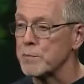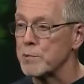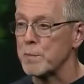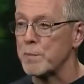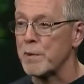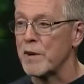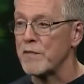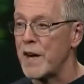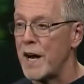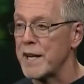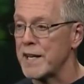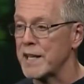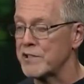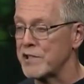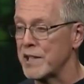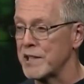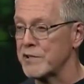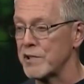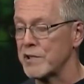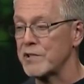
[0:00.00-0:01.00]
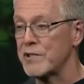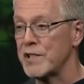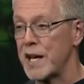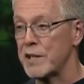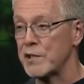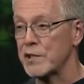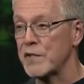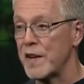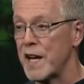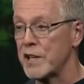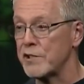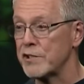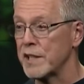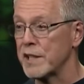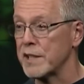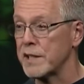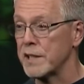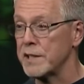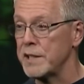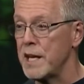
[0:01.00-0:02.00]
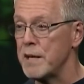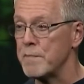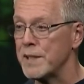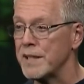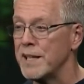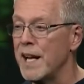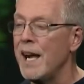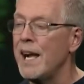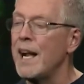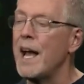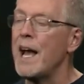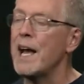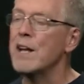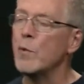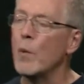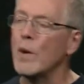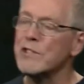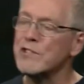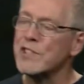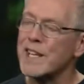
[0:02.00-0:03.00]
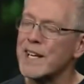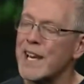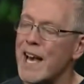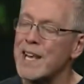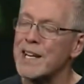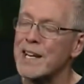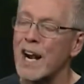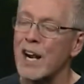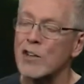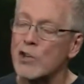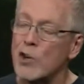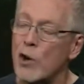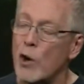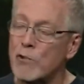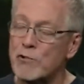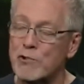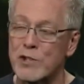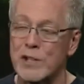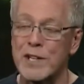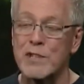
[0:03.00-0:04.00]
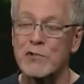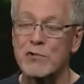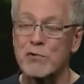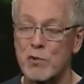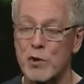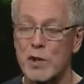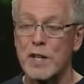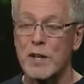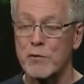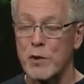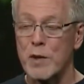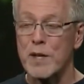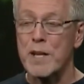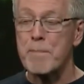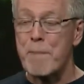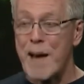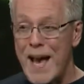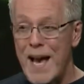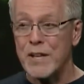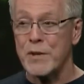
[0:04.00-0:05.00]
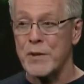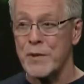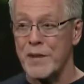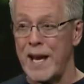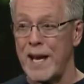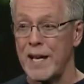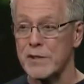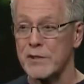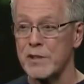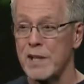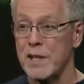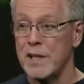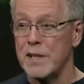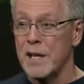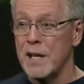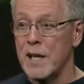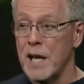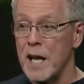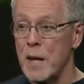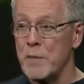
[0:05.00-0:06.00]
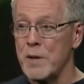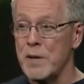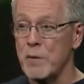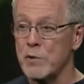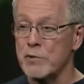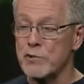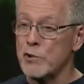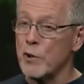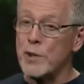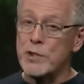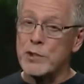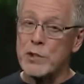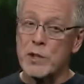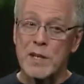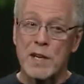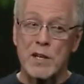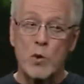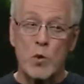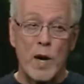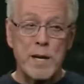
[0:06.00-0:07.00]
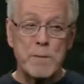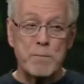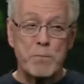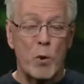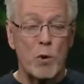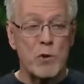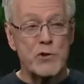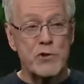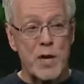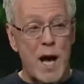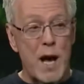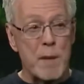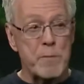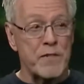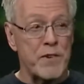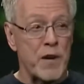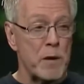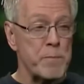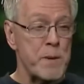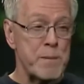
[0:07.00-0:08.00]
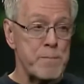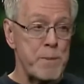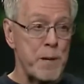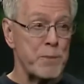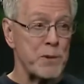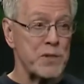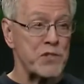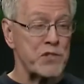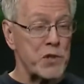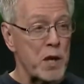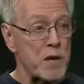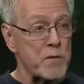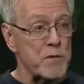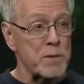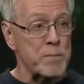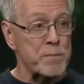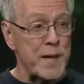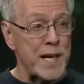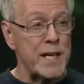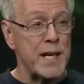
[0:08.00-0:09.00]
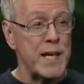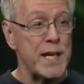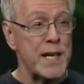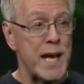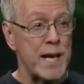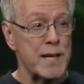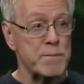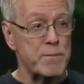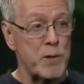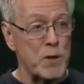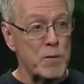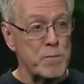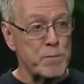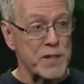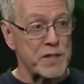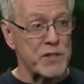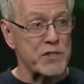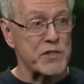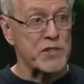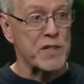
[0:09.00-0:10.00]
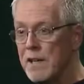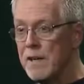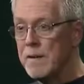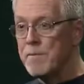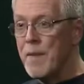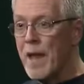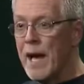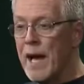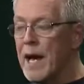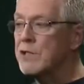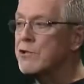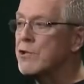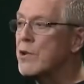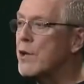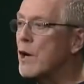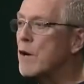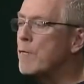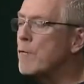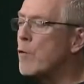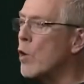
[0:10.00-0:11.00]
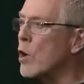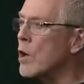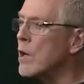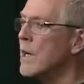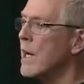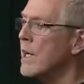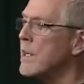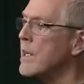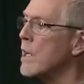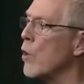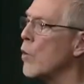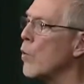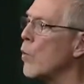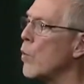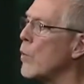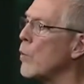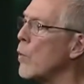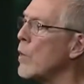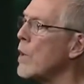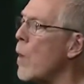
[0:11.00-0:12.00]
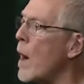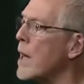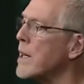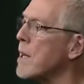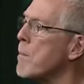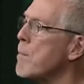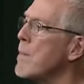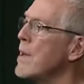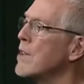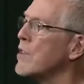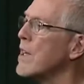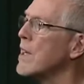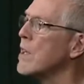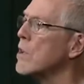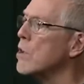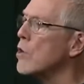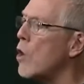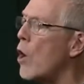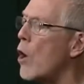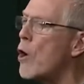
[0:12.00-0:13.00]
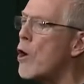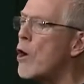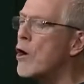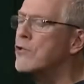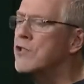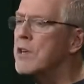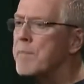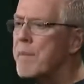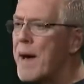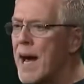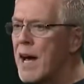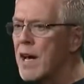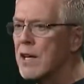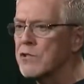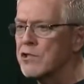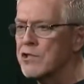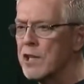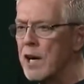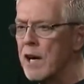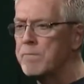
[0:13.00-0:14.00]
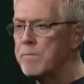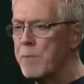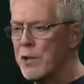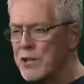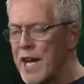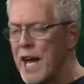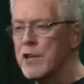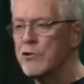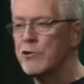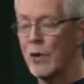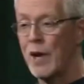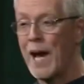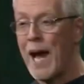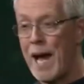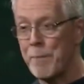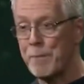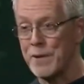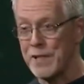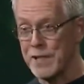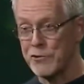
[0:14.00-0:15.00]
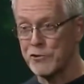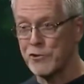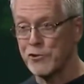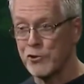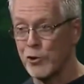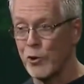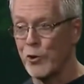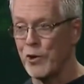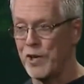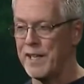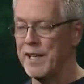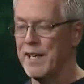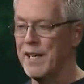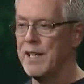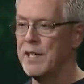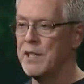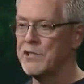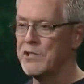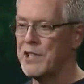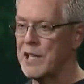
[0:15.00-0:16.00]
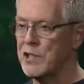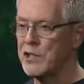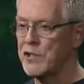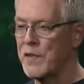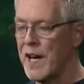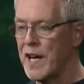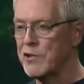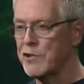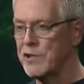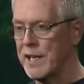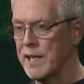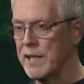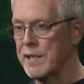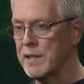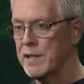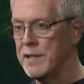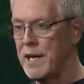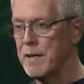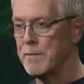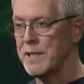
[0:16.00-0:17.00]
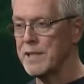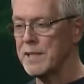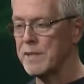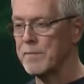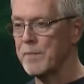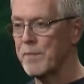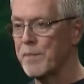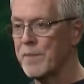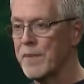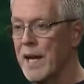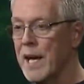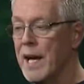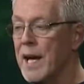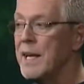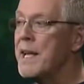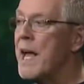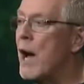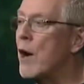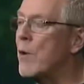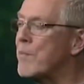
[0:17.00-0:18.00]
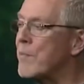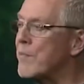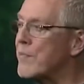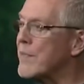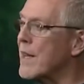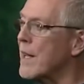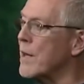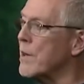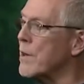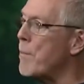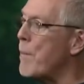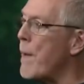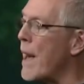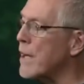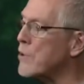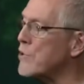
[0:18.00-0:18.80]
of providing a sense of satisfaction and contentment. And once again, our culture is really, really bad on that. I mean, we're really doing a quite poor job of helping people discover meaning and purpose. And so therefore, you know, we wind up missing large amounts of potential happiness, joy, satisfaction, and contentment. Now, the Better